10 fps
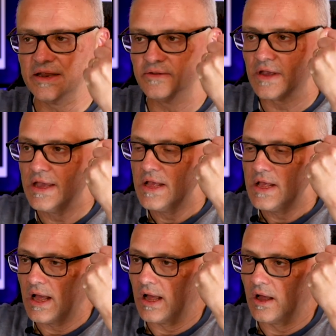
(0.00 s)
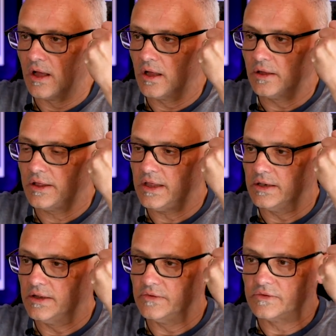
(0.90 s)
It
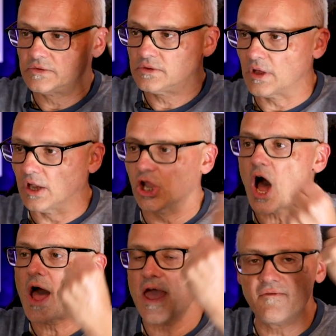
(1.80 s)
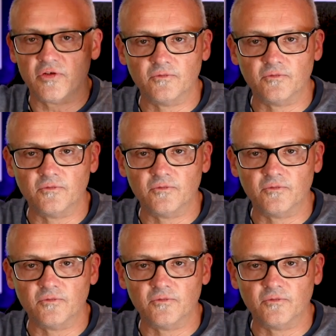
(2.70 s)
is alive.